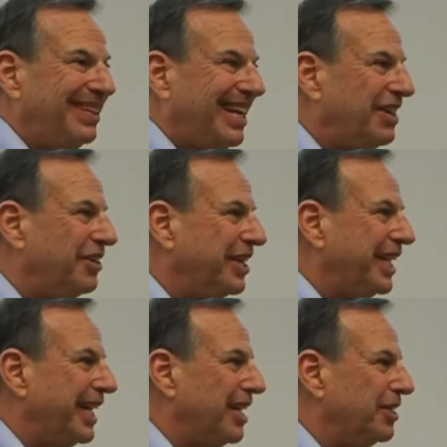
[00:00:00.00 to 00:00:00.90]
How are you going to
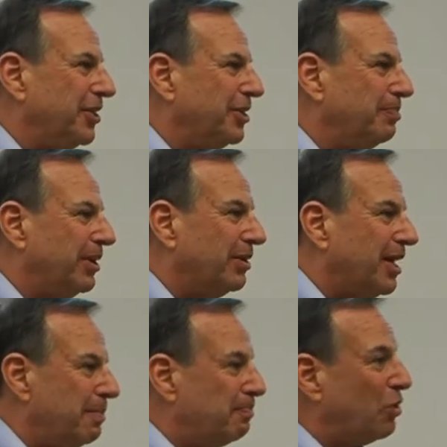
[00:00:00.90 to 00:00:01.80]
get out a decent bill?
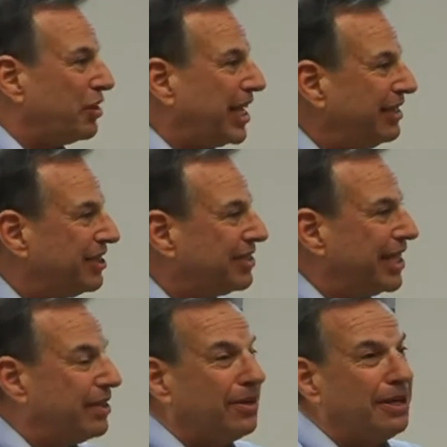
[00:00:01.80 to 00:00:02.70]
In both cases,
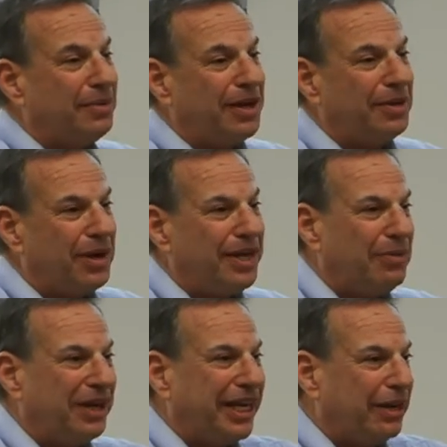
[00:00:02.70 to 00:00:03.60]
they thought, by the way, they
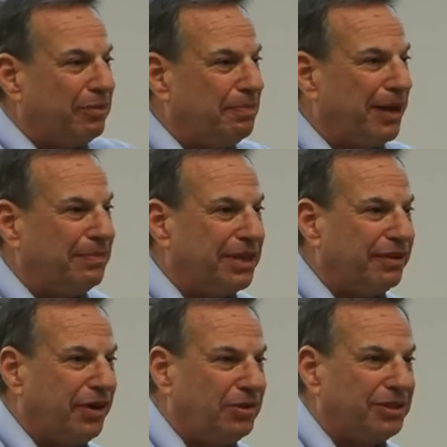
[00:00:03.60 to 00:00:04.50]
were going to get
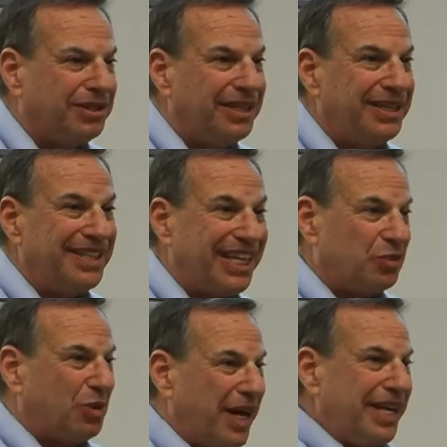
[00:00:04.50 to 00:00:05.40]
Republican votes.
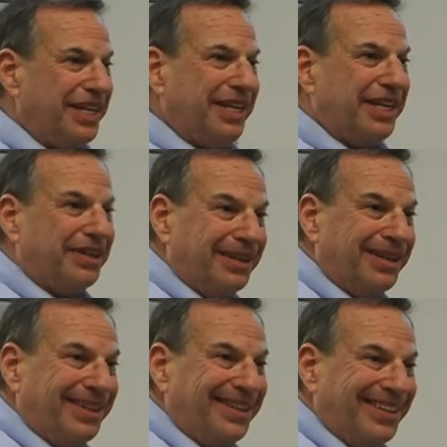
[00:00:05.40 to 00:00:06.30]
That's why they did it.
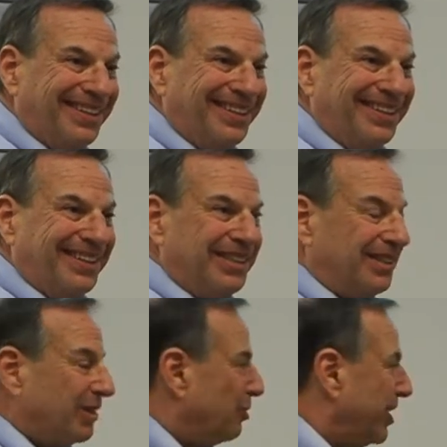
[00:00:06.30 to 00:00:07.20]

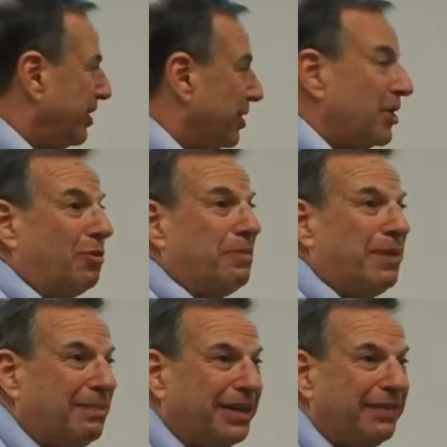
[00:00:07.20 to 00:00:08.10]
When there were no
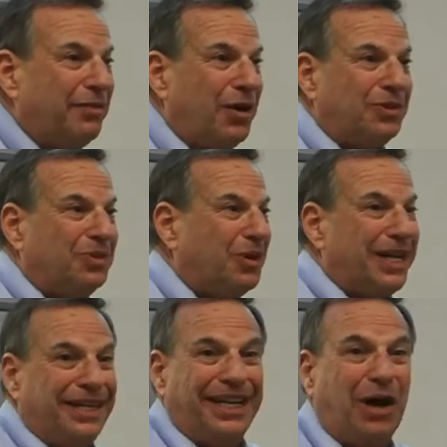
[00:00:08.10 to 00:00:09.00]
Republican votes, why
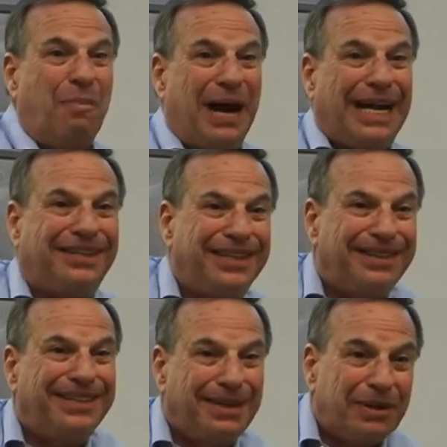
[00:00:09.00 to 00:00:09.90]
didn't they go back to
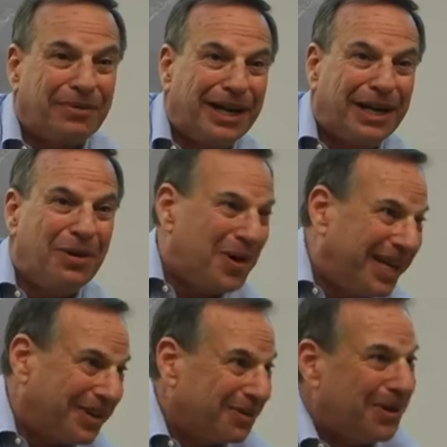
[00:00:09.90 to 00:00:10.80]
the Democratic
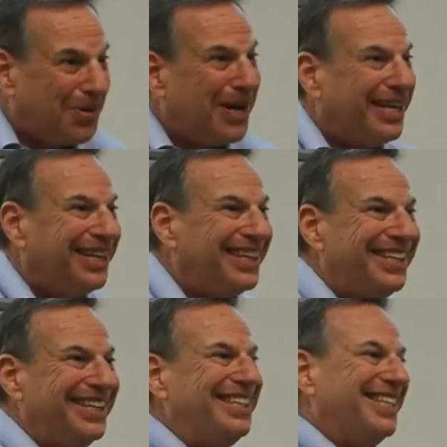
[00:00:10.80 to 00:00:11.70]
one? I don't know why.
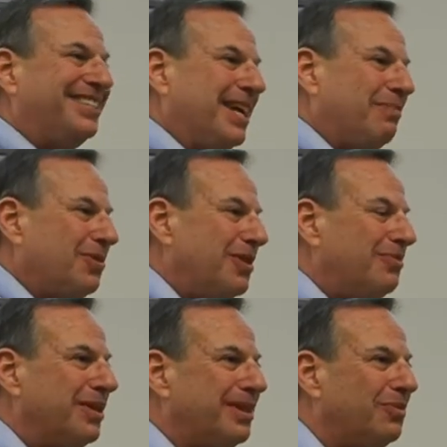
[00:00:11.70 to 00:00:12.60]
They just kept going
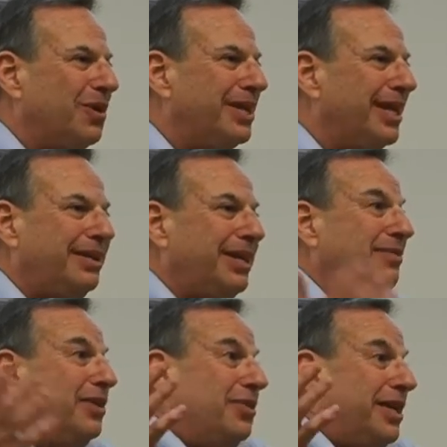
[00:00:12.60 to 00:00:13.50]
with the one that,
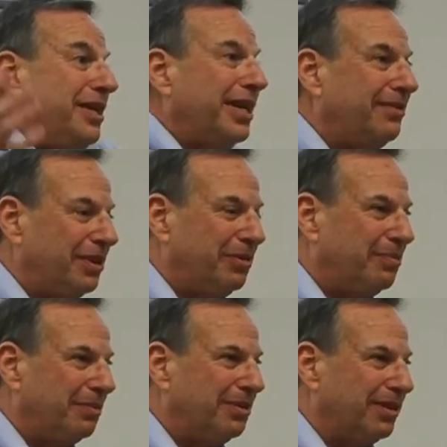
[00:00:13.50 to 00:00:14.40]
even though they didn't have any
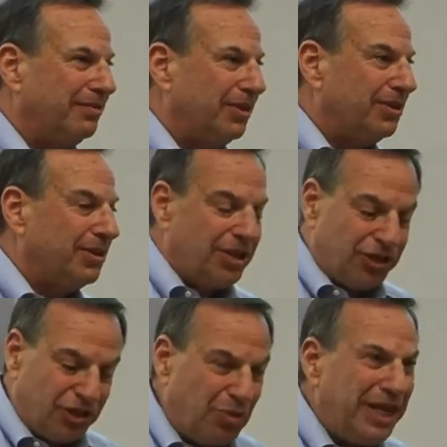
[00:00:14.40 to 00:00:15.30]
Republican votes.
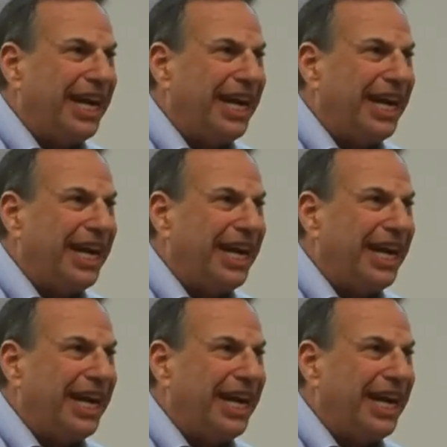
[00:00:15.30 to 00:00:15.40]
So we